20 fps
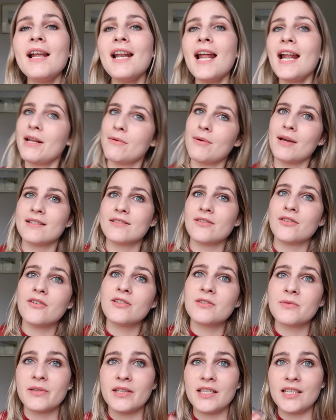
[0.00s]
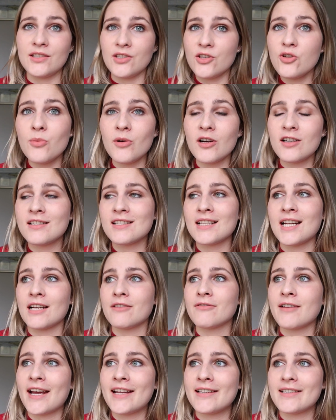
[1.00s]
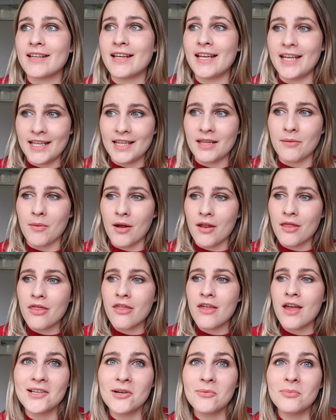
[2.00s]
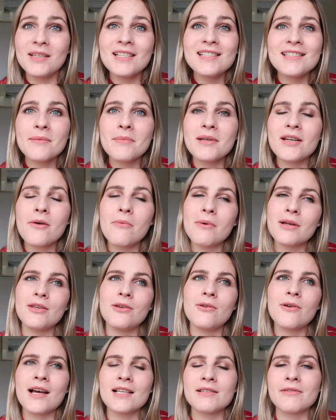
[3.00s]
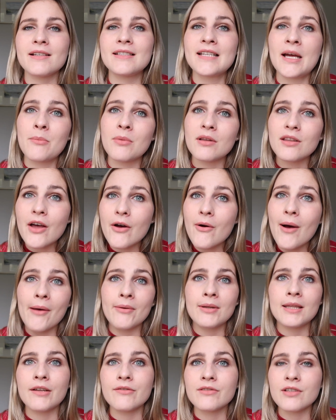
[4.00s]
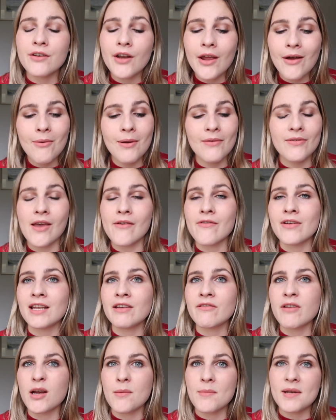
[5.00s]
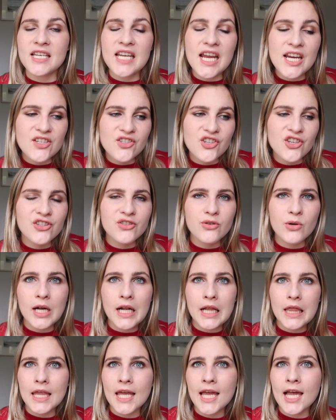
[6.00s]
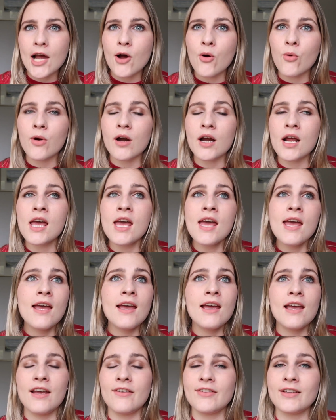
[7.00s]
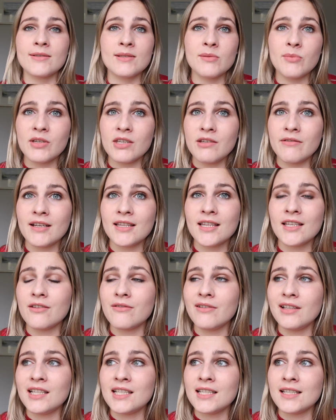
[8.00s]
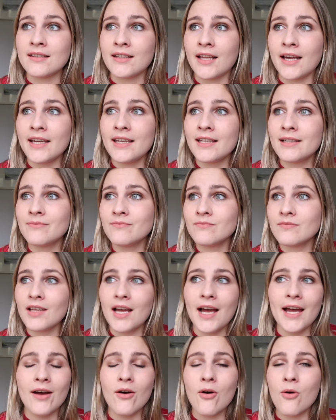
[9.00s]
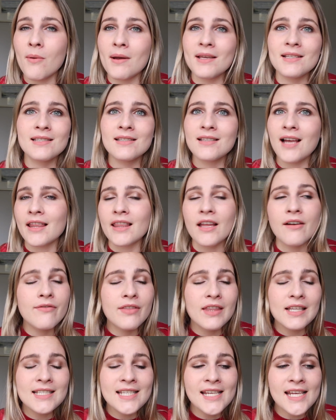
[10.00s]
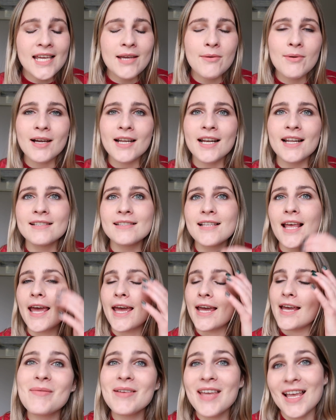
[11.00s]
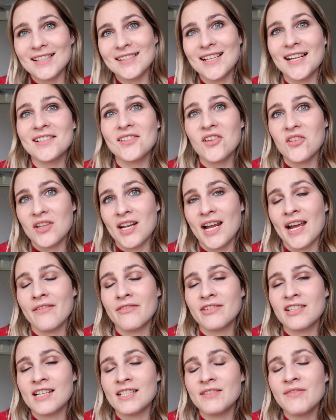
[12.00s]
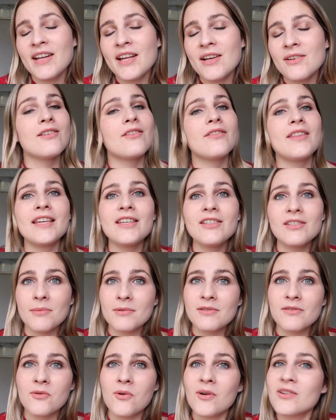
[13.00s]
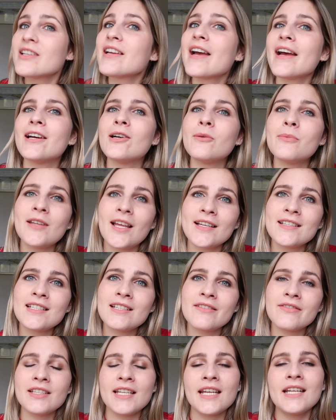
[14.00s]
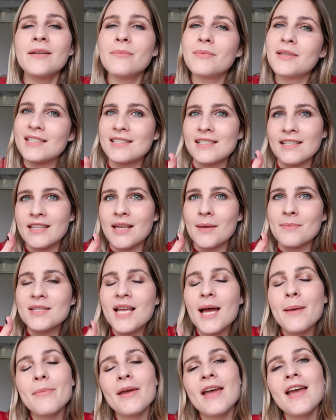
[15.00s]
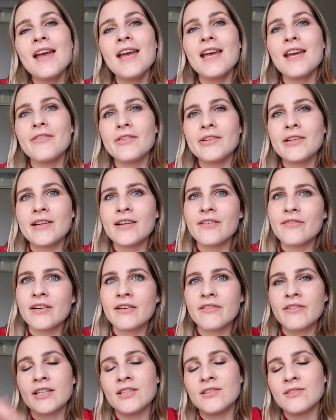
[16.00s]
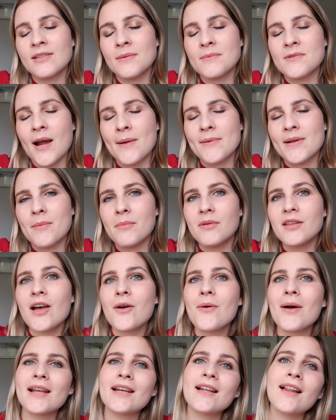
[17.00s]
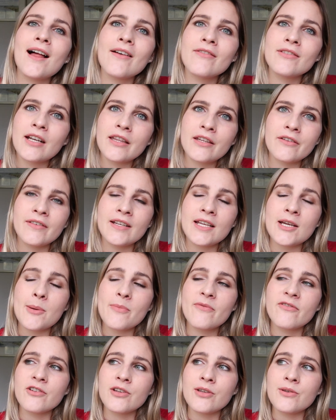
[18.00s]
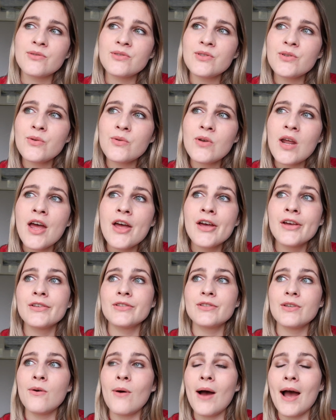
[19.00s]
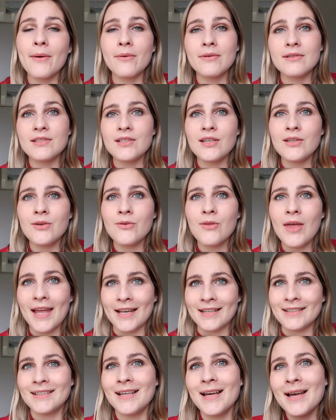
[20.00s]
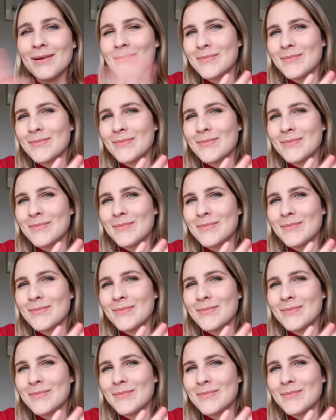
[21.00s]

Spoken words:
But anyway, so those were the two books that I read in the month. So please let me know what you guys read down below. I would love to know if you have any recommendations or anything, or if there's a book you read that you really didn't like. I love the tea, what can I say? But yes, that is all that I have for today's video. So thank you so much for watching. I hope you liked it. If you did, please give a thumbs up. If you're new here, feel free to subscribe down below, and I'll have another video up for you soon. So I will see you then.